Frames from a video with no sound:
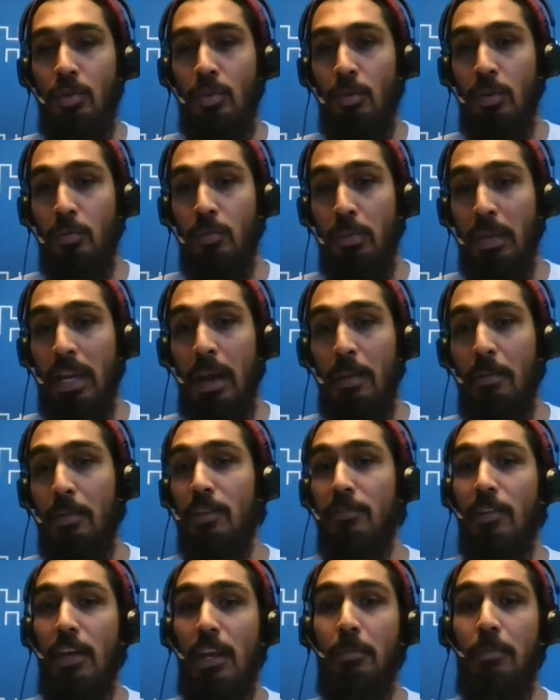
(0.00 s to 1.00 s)
become a
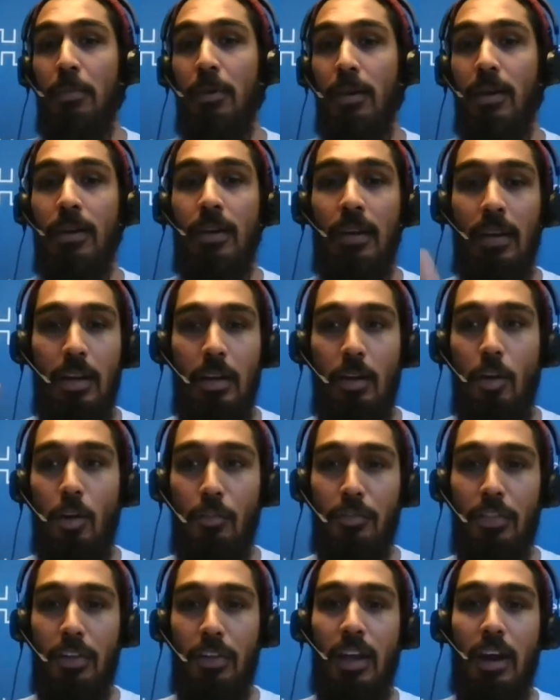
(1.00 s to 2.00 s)
developer
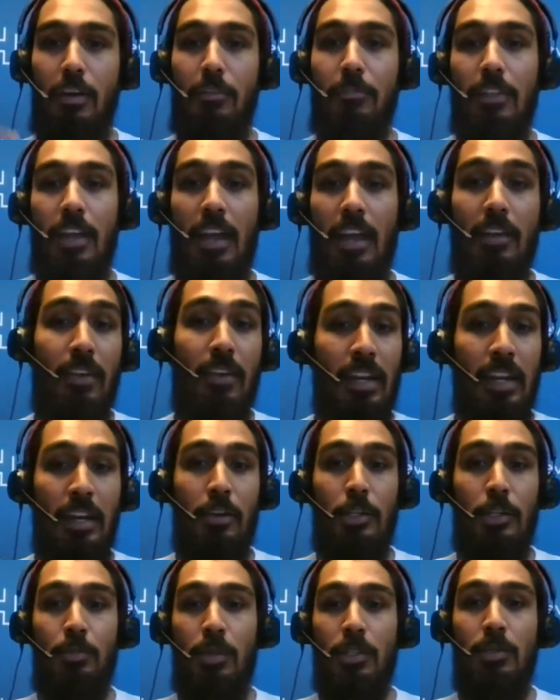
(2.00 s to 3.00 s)
off the cuff. They have earning
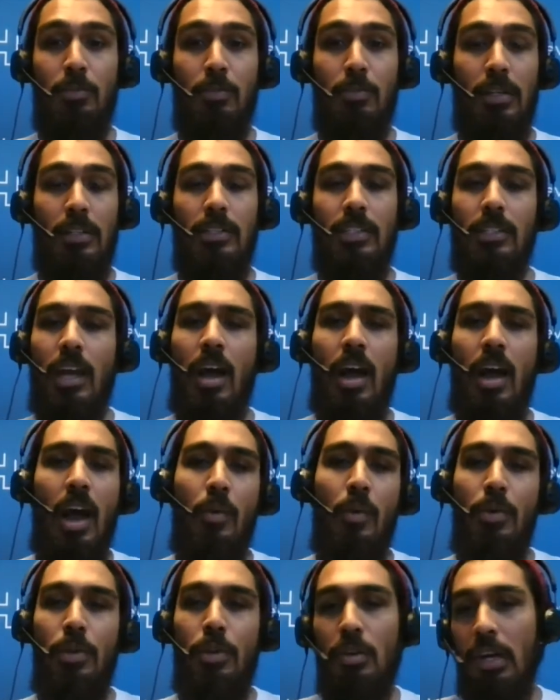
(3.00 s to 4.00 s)
responsibilities. How
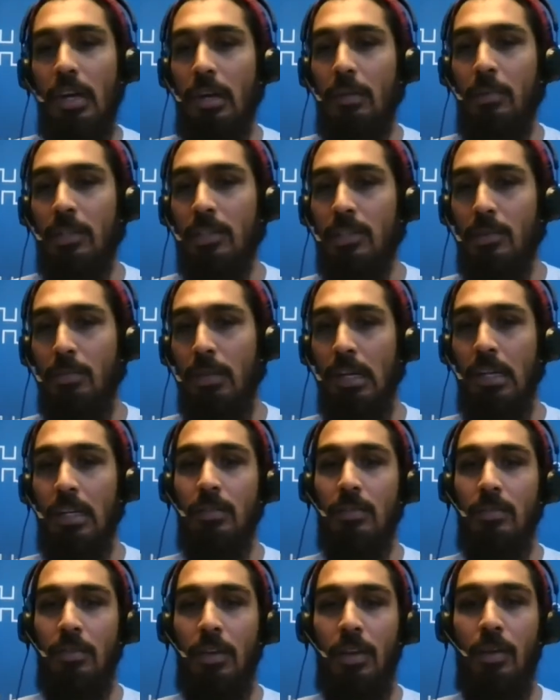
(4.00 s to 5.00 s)
would you recommend somebody
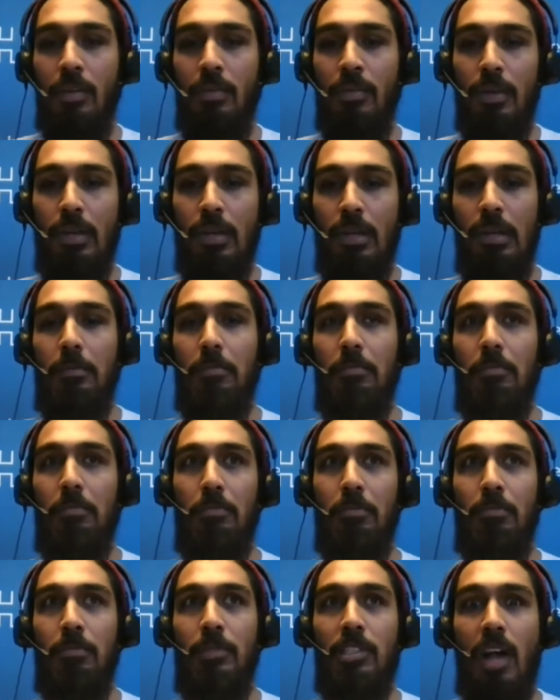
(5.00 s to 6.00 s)

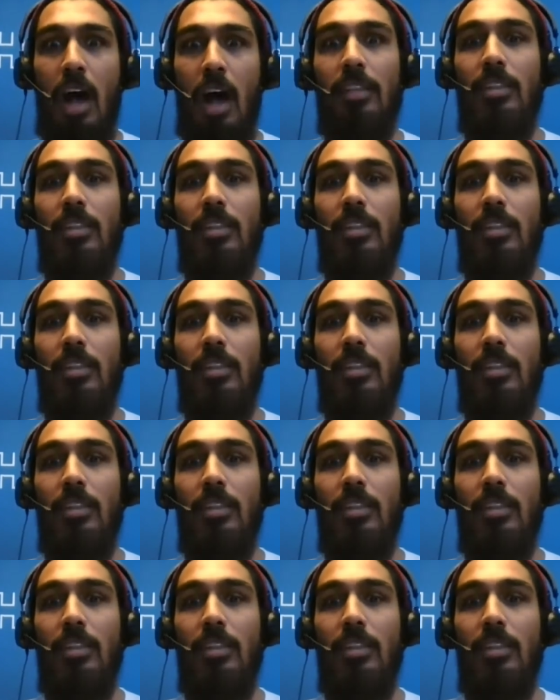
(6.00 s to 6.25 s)
start that